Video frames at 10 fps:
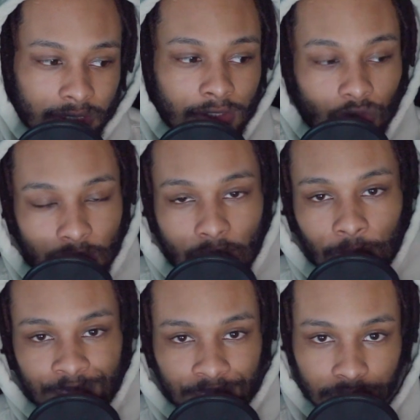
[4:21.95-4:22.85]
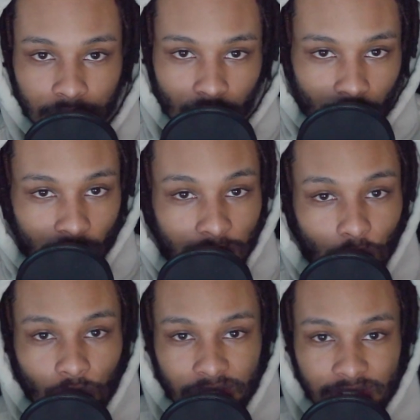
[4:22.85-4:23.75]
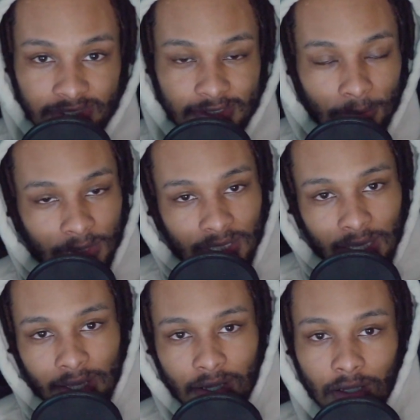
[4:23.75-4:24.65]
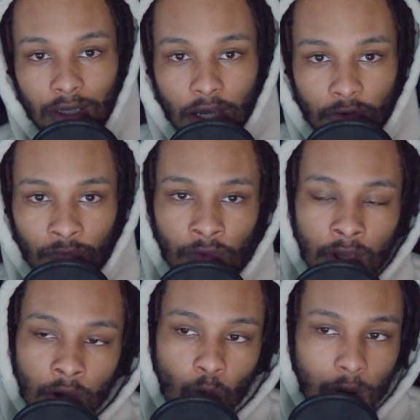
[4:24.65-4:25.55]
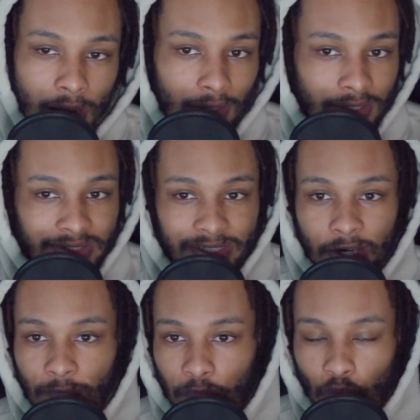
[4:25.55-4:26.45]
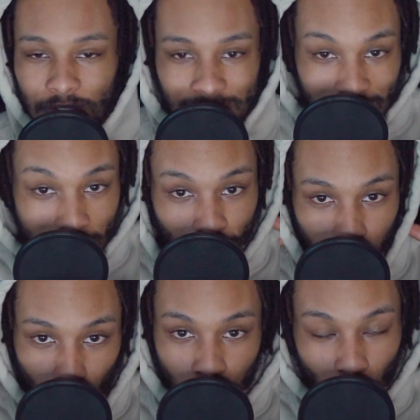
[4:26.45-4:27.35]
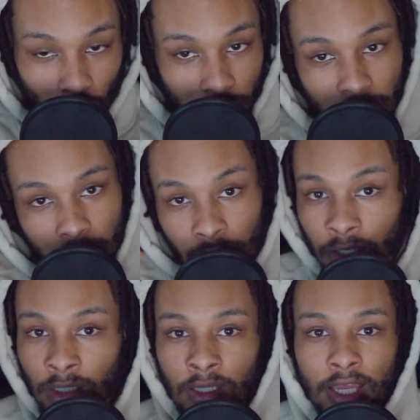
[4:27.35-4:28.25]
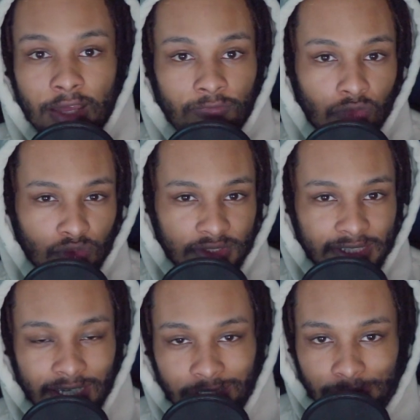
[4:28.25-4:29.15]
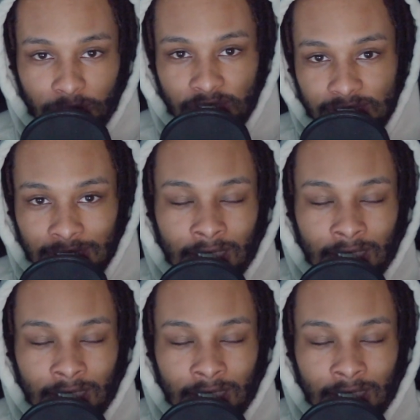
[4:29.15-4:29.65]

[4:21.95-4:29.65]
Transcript: So now, I know this is something that like a lot of wireless earphones and headphones, over the air headphones, they experience.